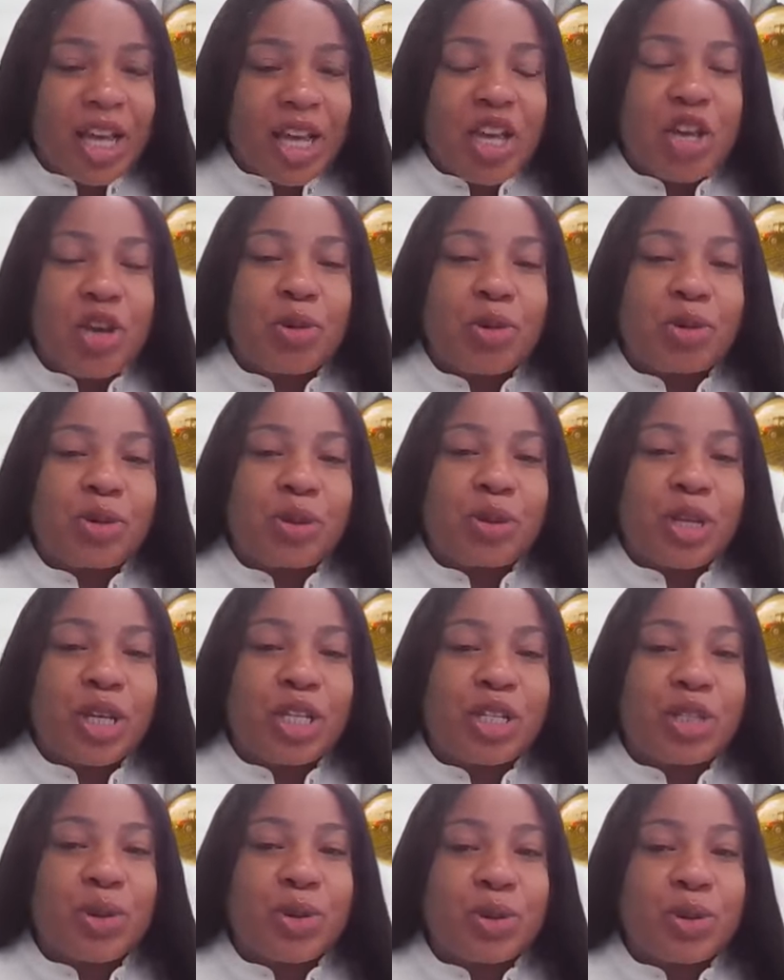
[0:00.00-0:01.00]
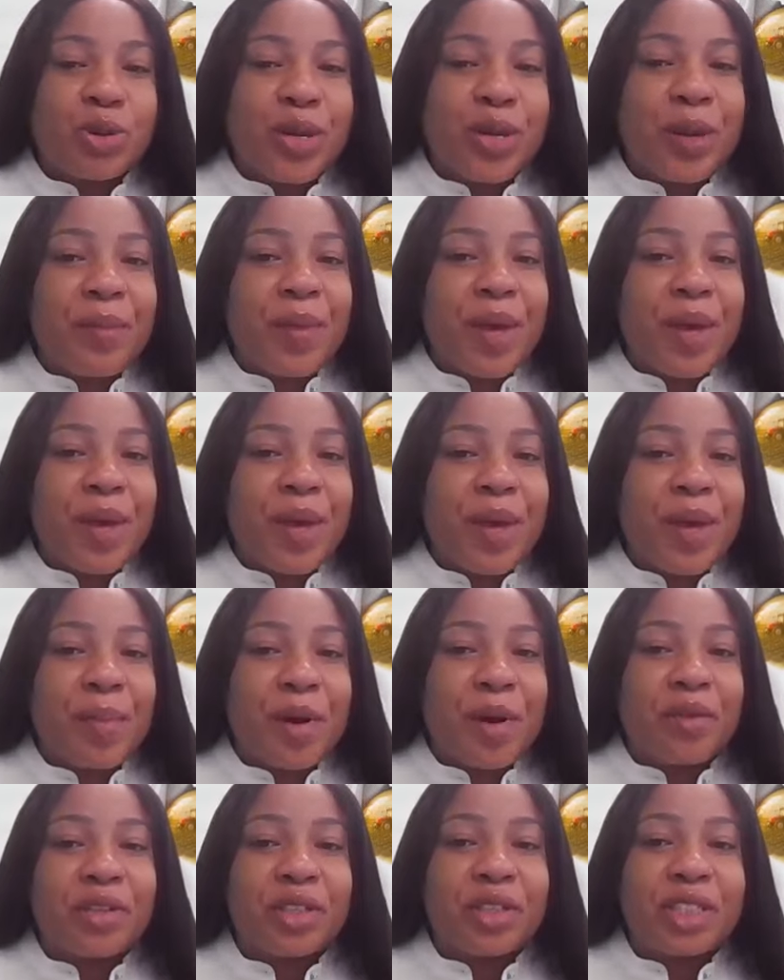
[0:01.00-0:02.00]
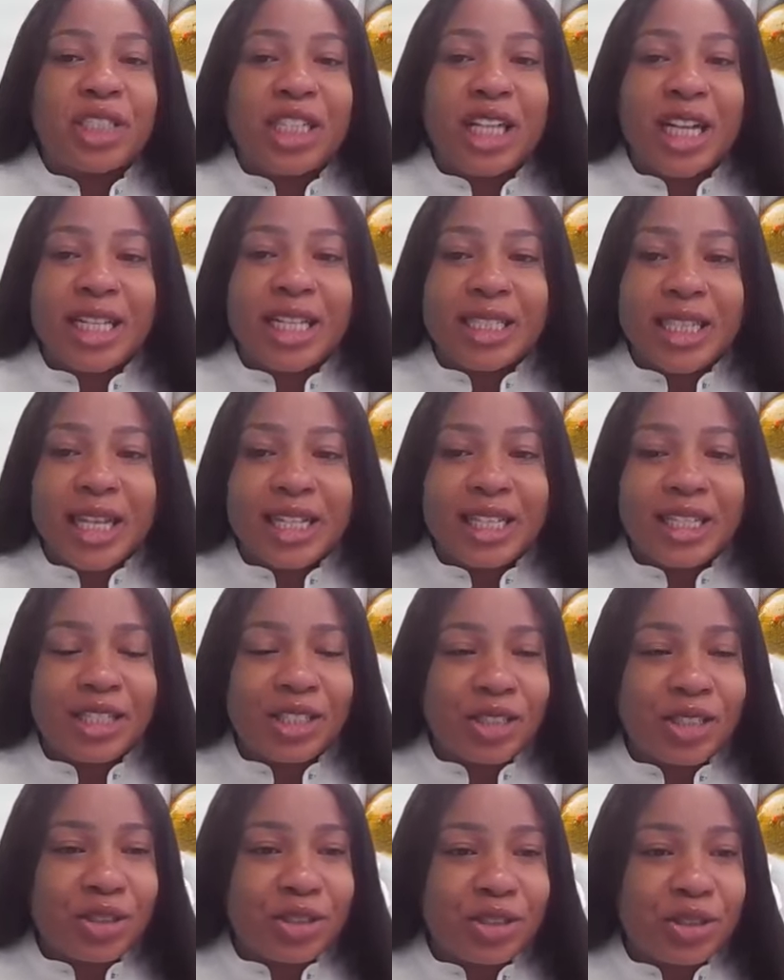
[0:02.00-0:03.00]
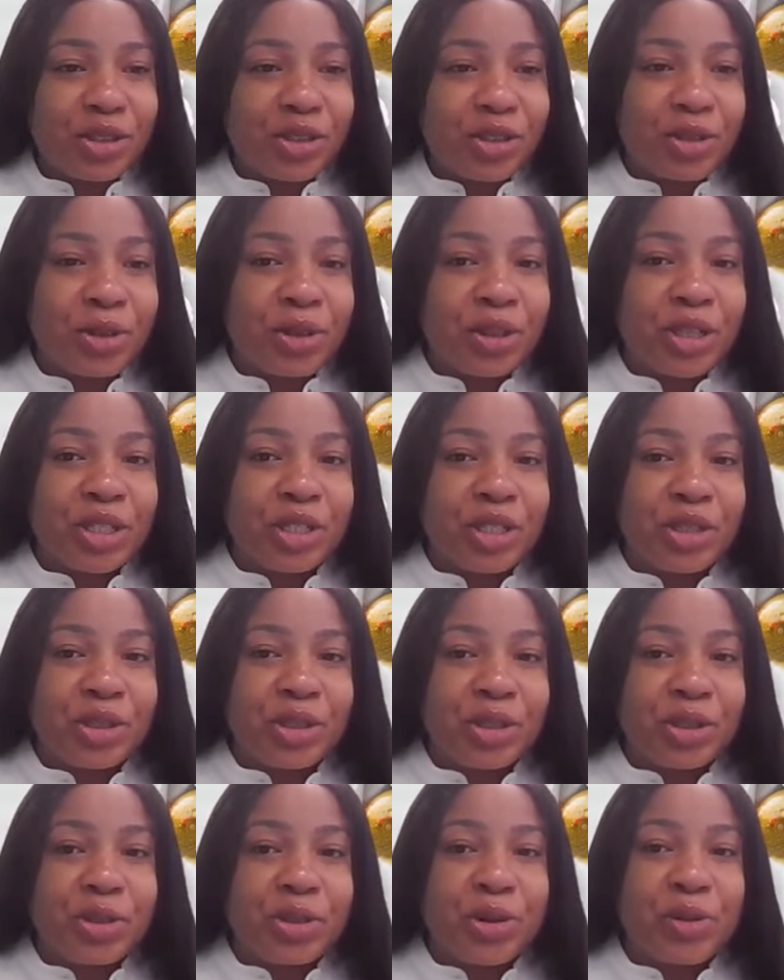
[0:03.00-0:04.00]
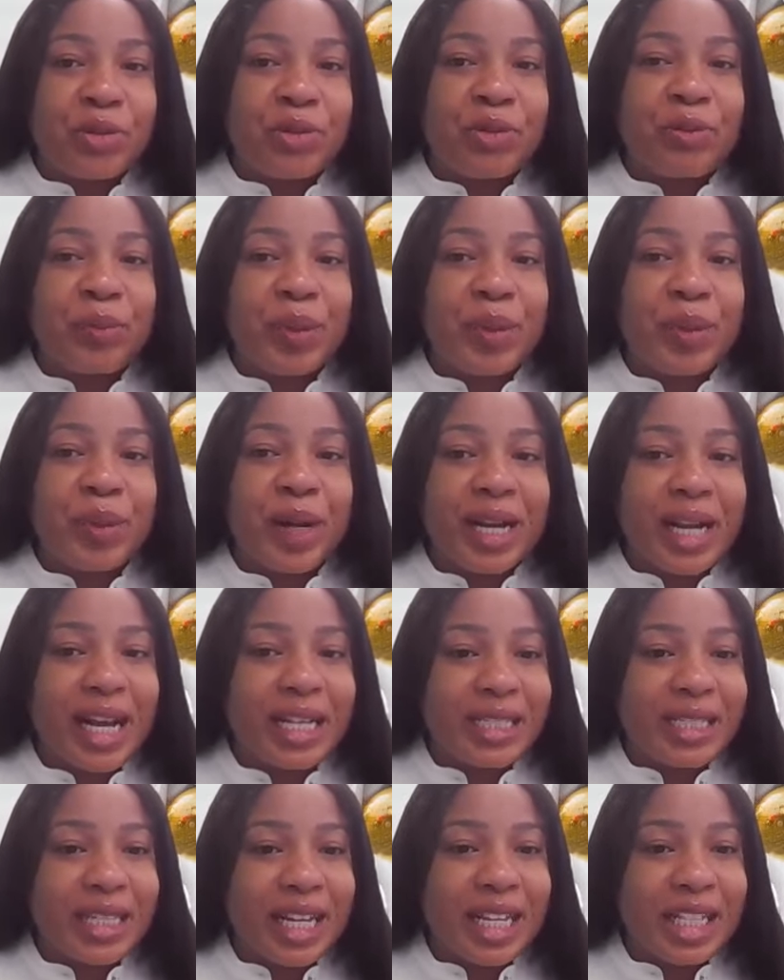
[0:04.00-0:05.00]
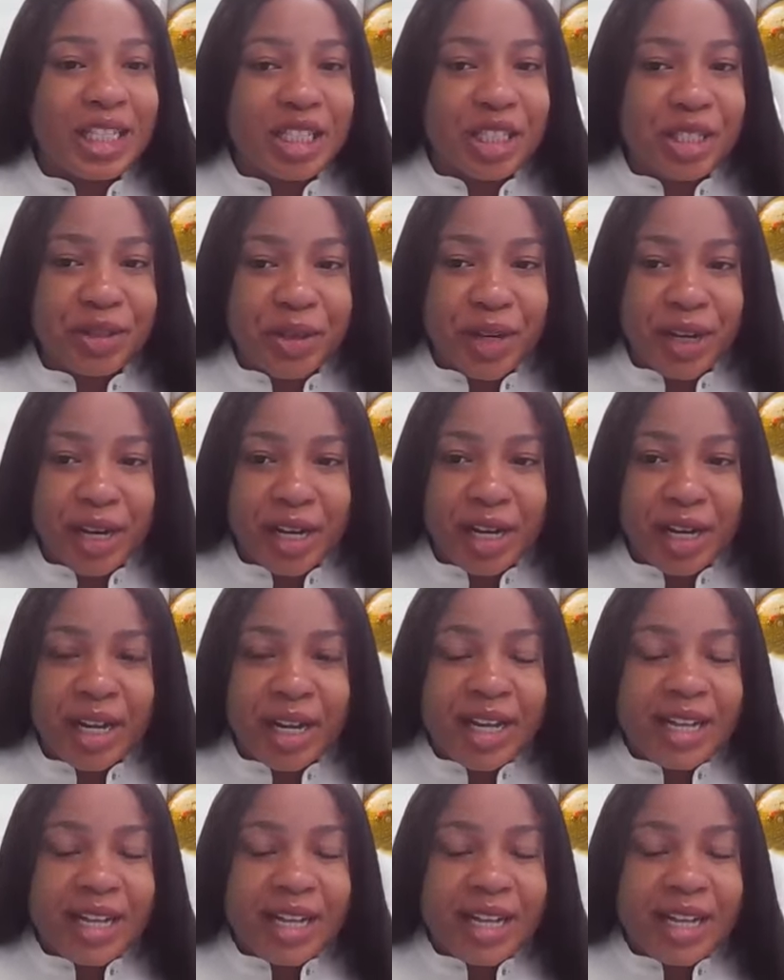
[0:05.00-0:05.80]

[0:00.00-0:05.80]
He is also a member of the Chartered Institute of Bankers Nigeria,